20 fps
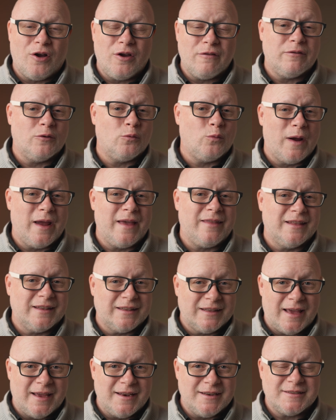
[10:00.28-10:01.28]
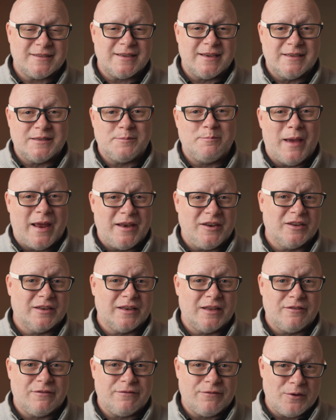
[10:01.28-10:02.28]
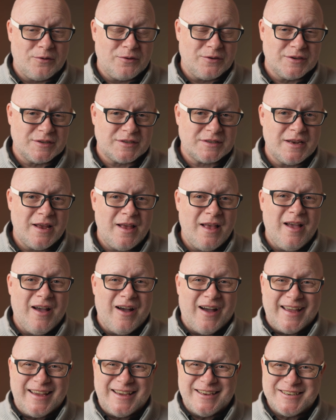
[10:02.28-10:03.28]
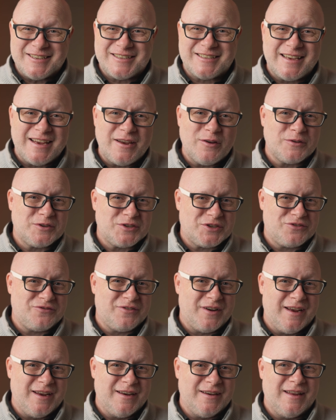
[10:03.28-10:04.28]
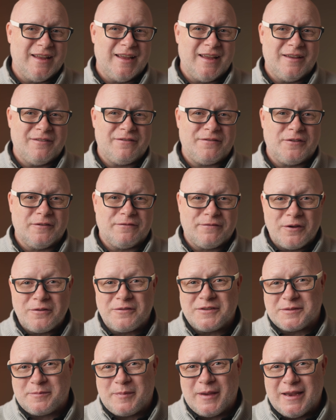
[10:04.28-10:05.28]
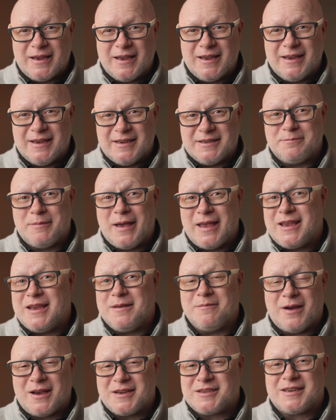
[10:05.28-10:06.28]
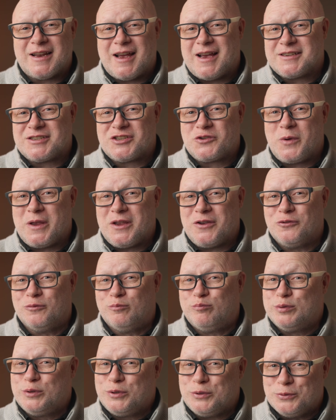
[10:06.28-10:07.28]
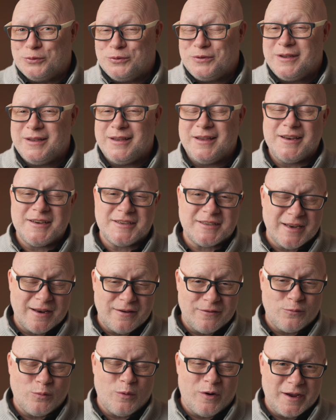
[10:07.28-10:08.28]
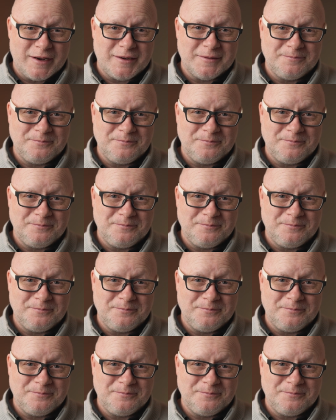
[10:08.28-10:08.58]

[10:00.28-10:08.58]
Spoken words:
over where the lens is manually focused. I can see on screen if the focus peaking is making my stars twinkle blue instead of white.